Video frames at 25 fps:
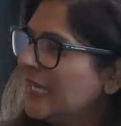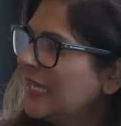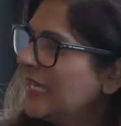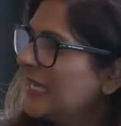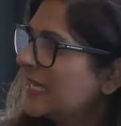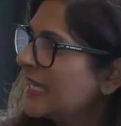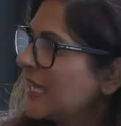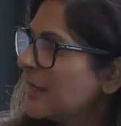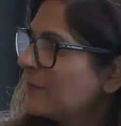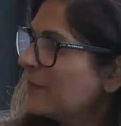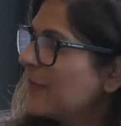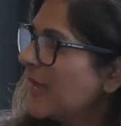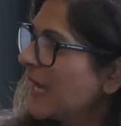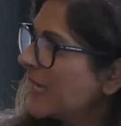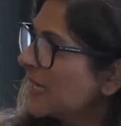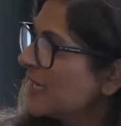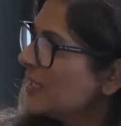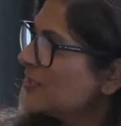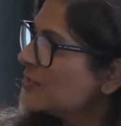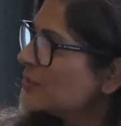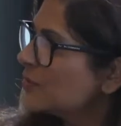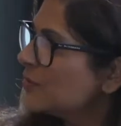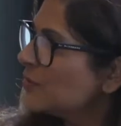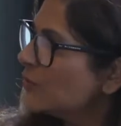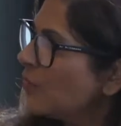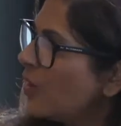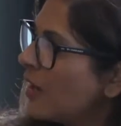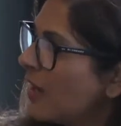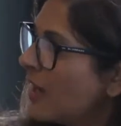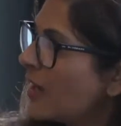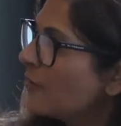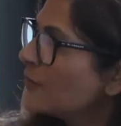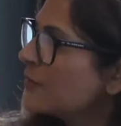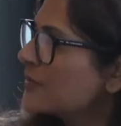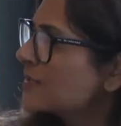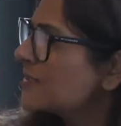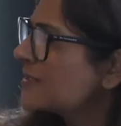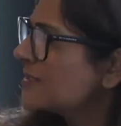get back into what
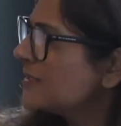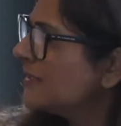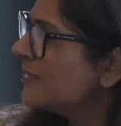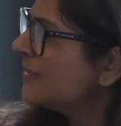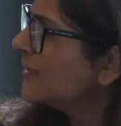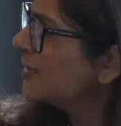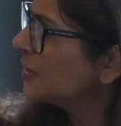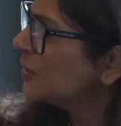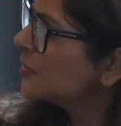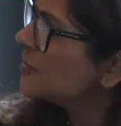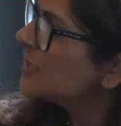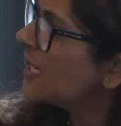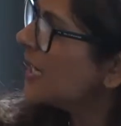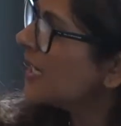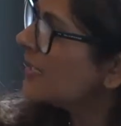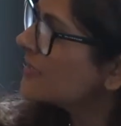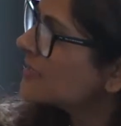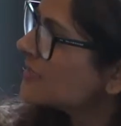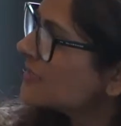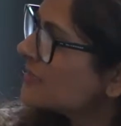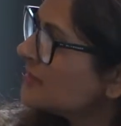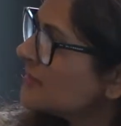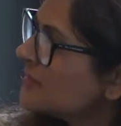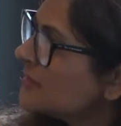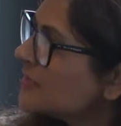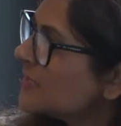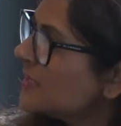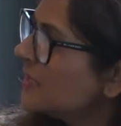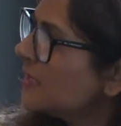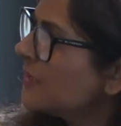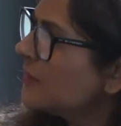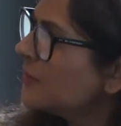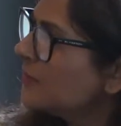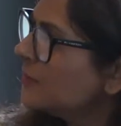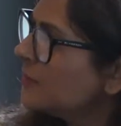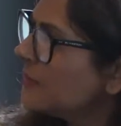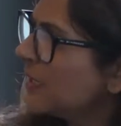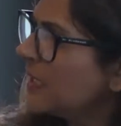I was good at,
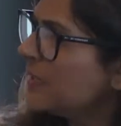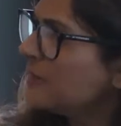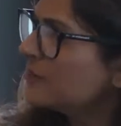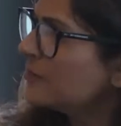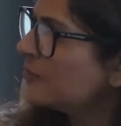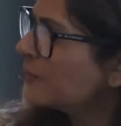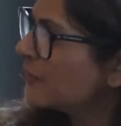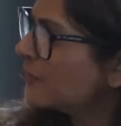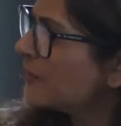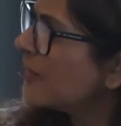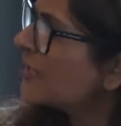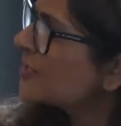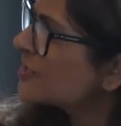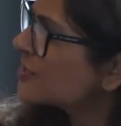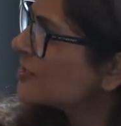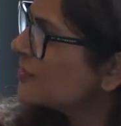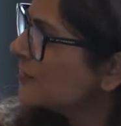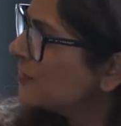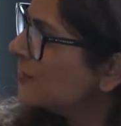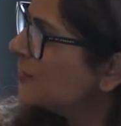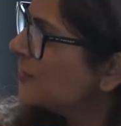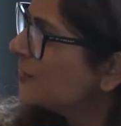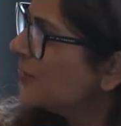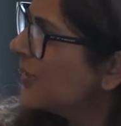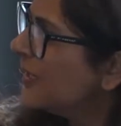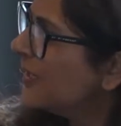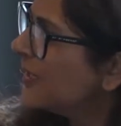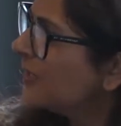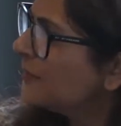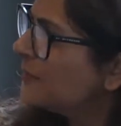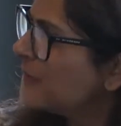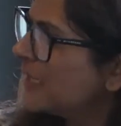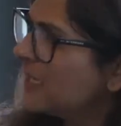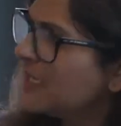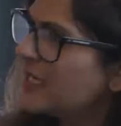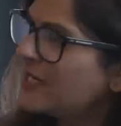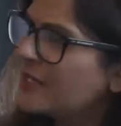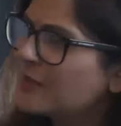and being professional,
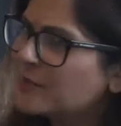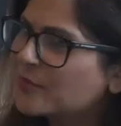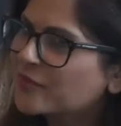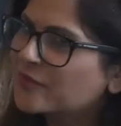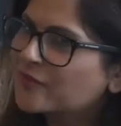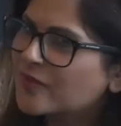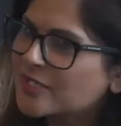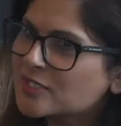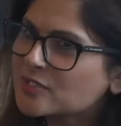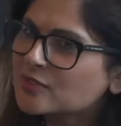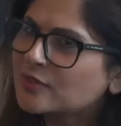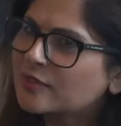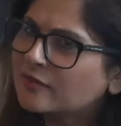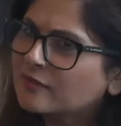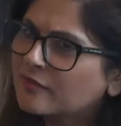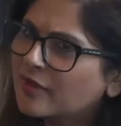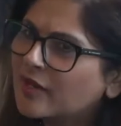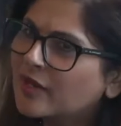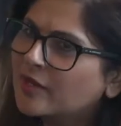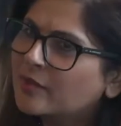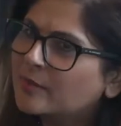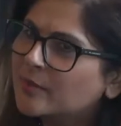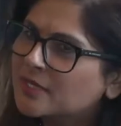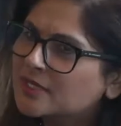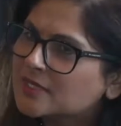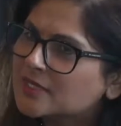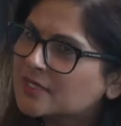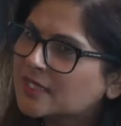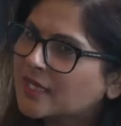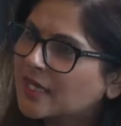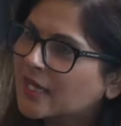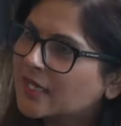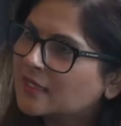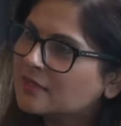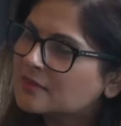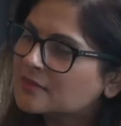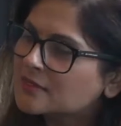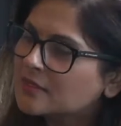being in a professional environment
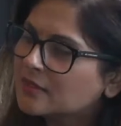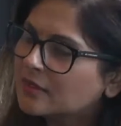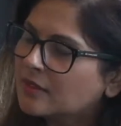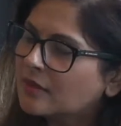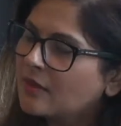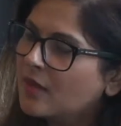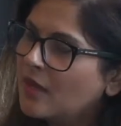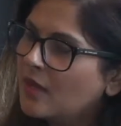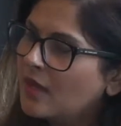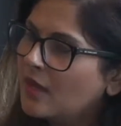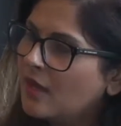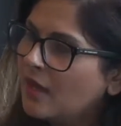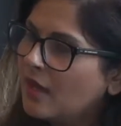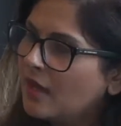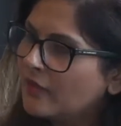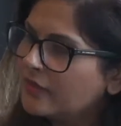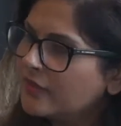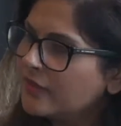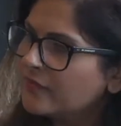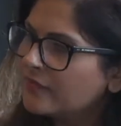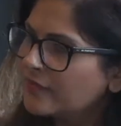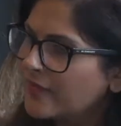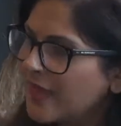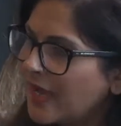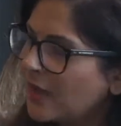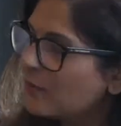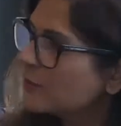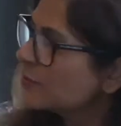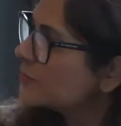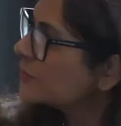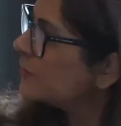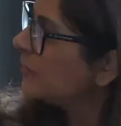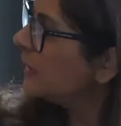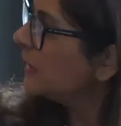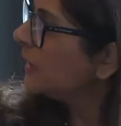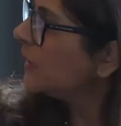again. So I think that was really